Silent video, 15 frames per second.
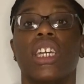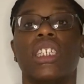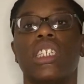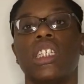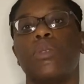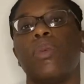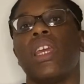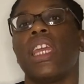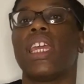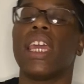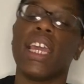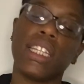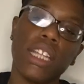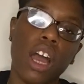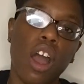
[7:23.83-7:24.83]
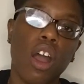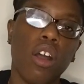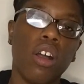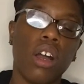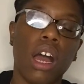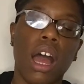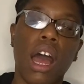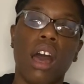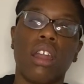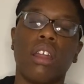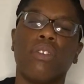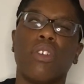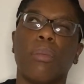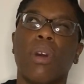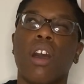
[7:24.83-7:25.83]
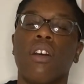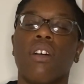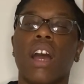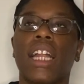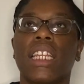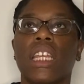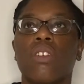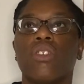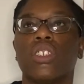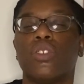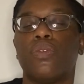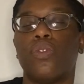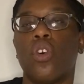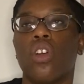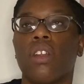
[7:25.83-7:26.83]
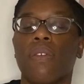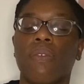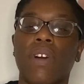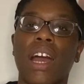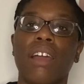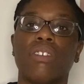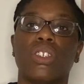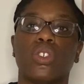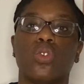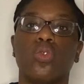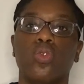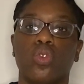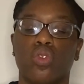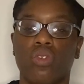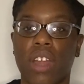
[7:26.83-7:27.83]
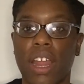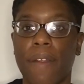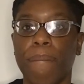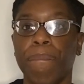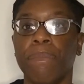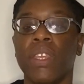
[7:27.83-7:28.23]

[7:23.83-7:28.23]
She's been kicked out of about, I think it was 4 to 5 schools, right?